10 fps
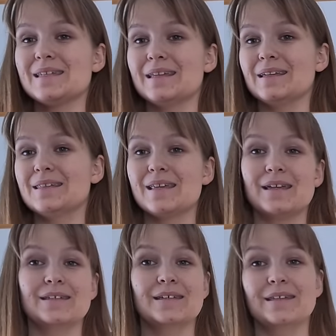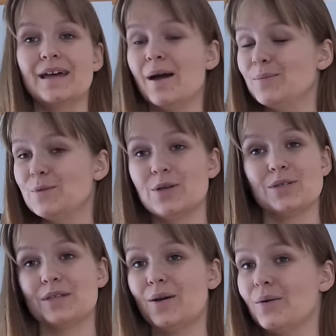and I decided I'm
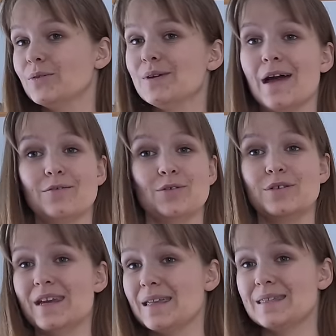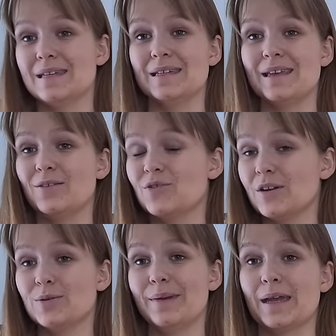just going to have to chance it and
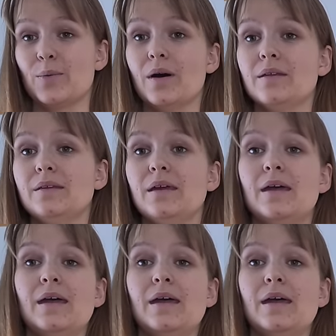try to make one.